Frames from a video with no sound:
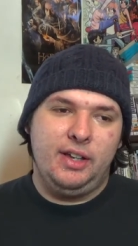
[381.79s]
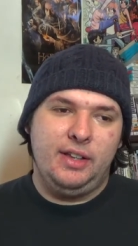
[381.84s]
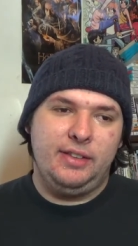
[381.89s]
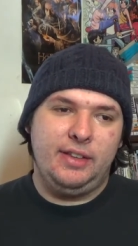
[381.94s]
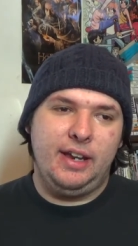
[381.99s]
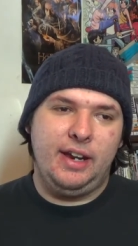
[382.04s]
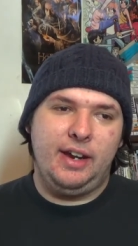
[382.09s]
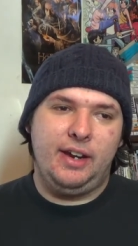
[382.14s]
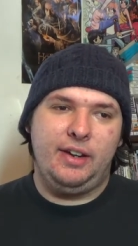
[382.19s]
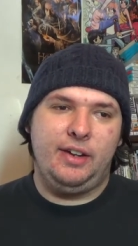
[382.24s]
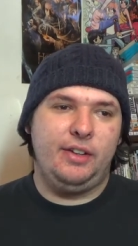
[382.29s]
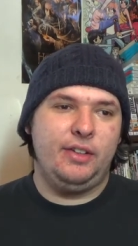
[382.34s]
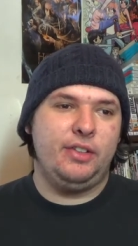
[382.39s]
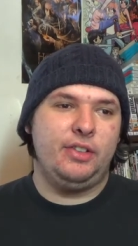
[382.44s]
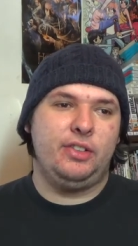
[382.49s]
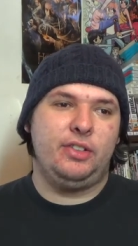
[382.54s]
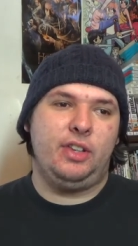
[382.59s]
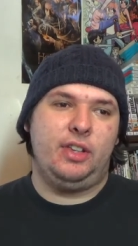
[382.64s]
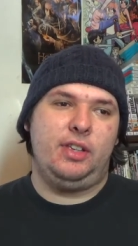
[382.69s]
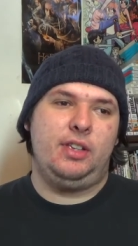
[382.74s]

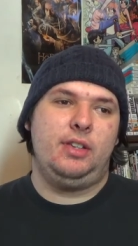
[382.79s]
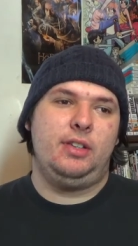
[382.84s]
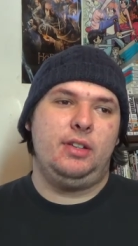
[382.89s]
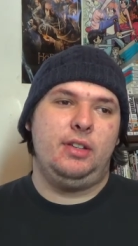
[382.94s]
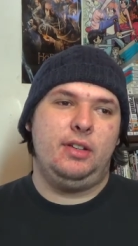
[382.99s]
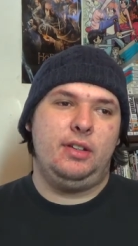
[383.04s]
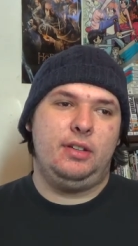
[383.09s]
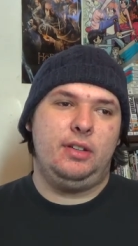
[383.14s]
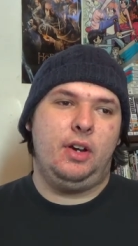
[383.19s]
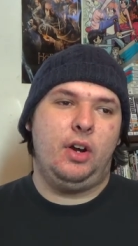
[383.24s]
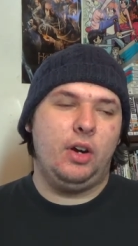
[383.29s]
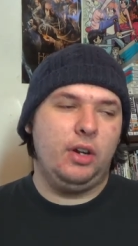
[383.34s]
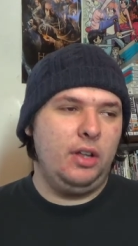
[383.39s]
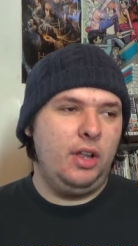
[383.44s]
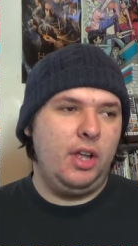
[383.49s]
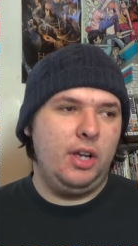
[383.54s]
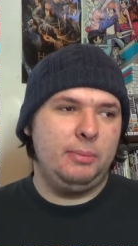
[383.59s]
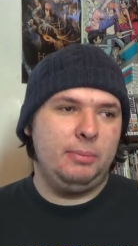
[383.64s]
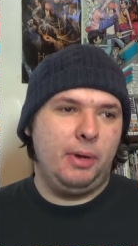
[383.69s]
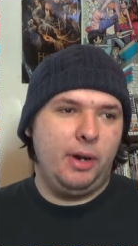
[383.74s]
there's
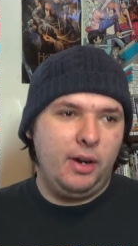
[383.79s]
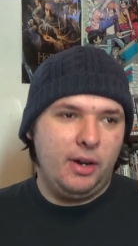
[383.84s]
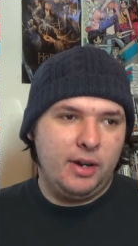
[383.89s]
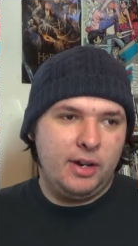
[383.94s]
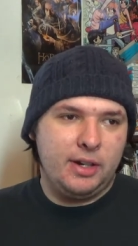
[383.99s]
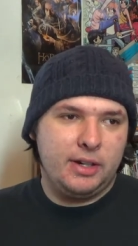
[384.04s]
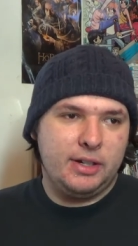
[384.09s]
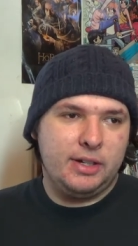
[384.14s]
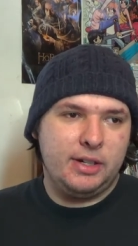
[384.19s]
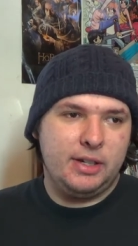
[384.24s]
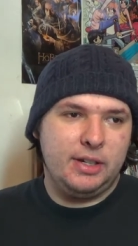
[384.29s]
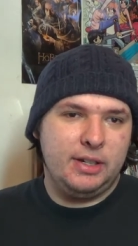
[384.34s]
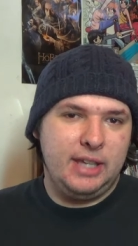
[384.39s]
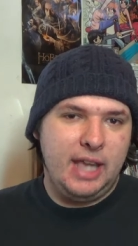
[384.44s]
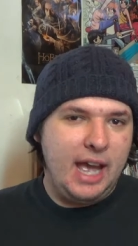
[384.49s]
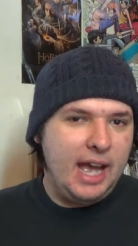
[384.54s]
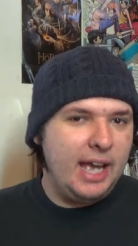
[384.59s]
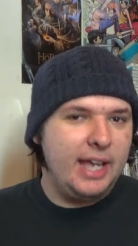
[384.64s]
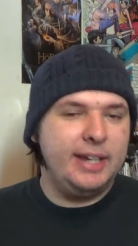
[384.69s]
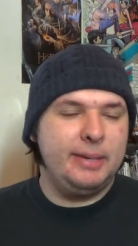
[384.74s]
Arlong Park,
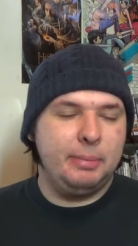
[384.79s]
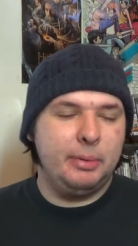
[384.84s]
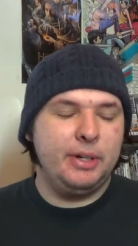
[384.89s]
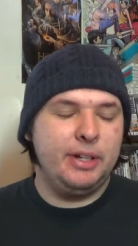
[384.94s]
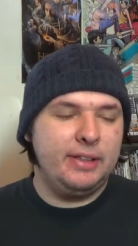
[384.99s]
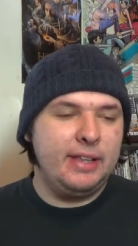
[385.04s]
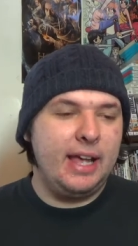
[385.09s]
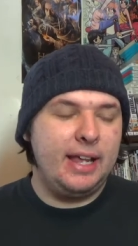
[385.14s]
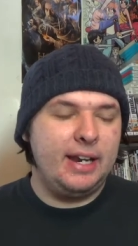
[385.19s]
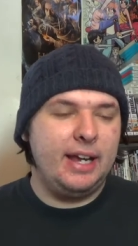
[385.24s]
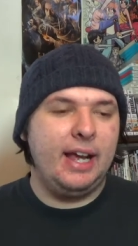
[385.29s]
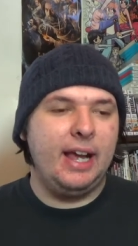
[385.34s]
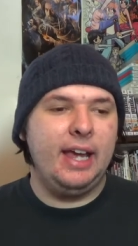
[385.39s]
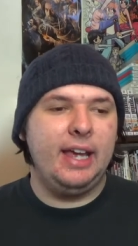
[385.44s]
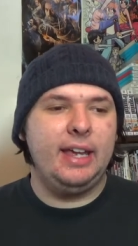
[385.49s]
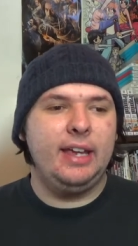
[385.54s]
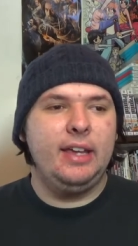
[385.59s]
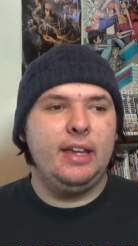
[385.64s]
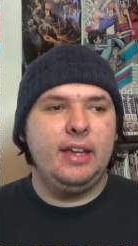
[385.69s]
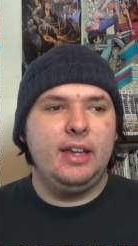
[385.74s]
yeah, I'd put it that
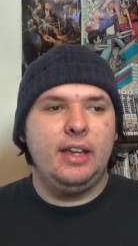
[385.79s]
high,